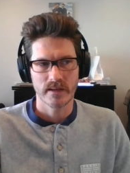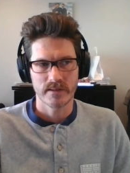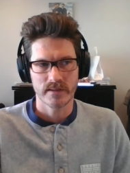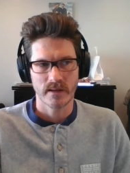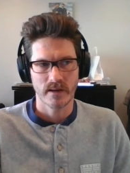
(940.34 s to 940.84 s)

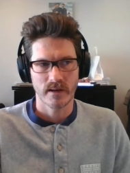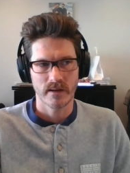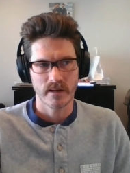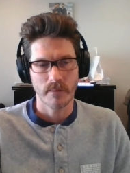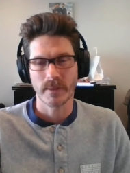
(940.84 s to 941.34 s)
is
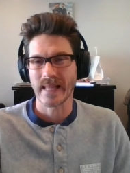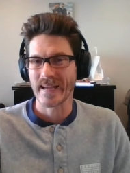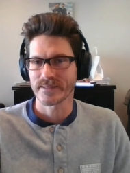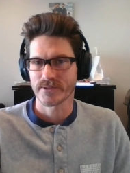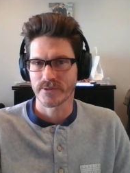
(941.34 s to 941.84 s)
uh,
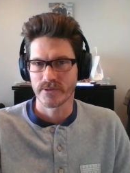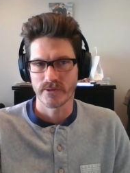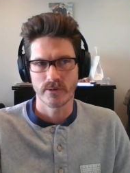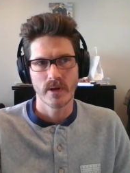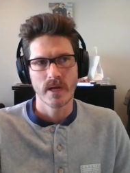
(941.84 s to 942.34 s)
applied to
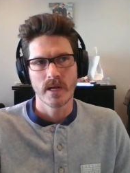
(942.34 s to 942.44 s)
you